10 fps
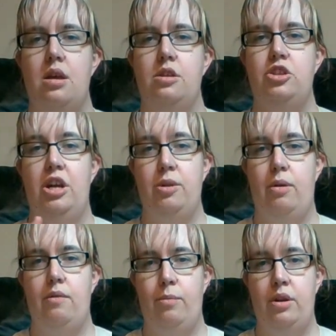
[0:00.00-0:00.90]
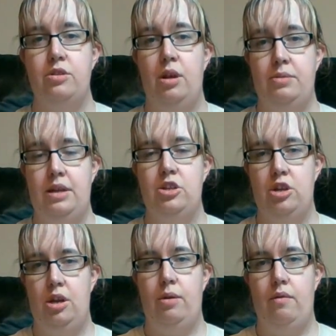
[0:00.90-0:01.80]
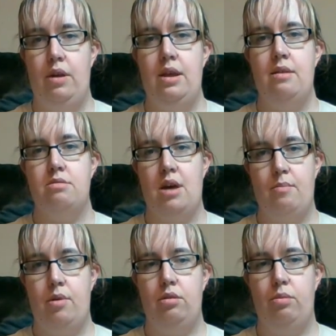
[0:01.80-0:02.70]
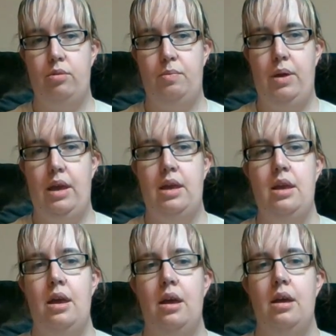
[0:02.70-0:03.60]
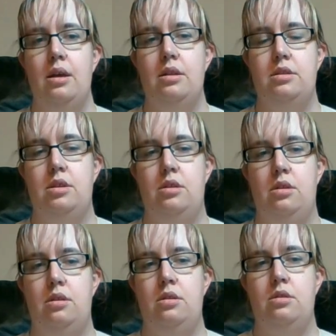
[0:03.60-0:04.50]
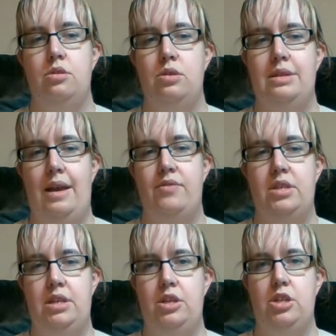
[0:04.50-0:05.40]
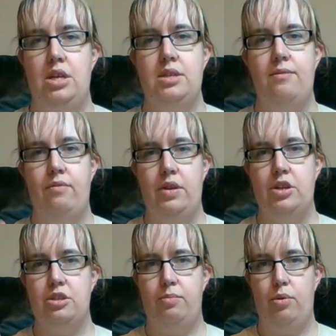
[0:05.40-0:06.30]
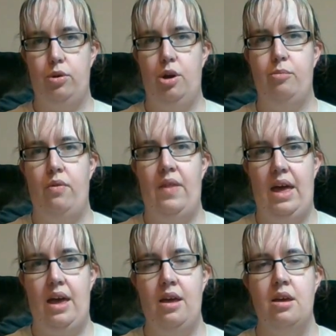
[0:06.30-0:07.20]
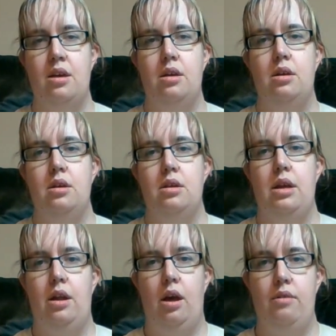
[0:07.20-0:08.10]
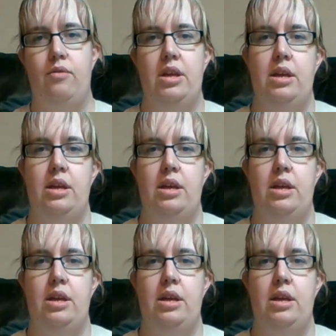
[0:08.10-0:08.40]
January, when I do the update in January, that month would be to do Save the Stitches and finish the block I'm on there, and hopefully